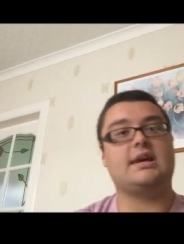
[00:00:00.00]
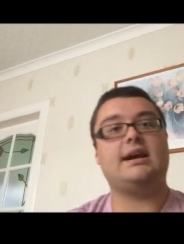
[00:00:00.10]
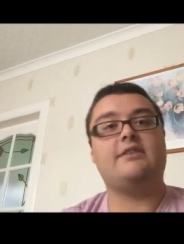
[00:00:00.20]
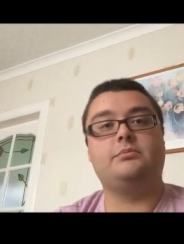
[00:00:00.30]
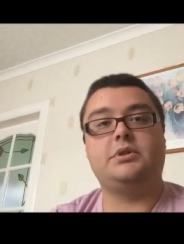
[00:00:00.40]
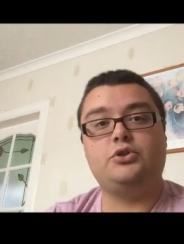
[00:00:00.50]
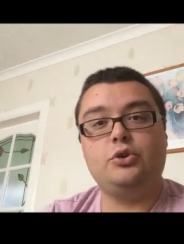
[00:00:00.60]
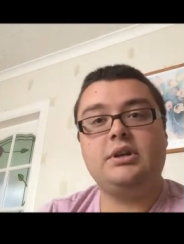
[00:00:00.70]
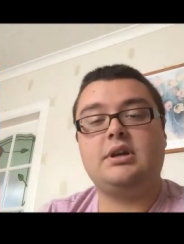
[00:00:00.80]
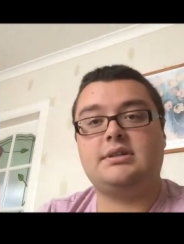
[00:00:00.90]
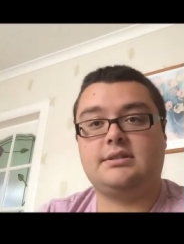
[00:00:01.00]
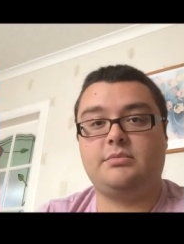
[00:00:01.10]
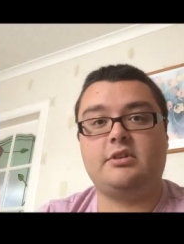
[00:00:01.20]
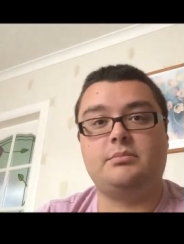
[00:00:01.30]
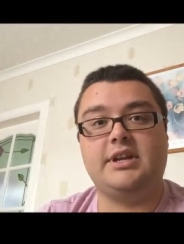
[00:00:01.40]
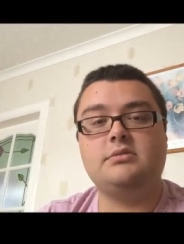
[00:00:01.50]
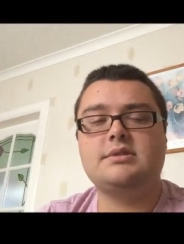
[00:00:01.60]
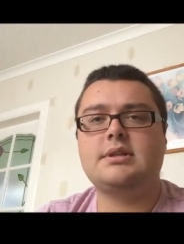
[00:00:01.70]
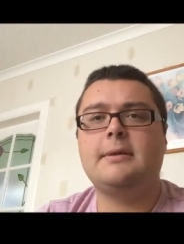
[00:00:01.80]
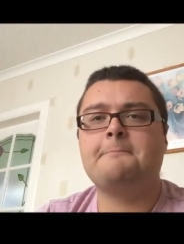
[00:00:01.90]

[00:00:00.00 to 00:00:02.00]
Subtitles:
I haven't been doing custom thumbnails.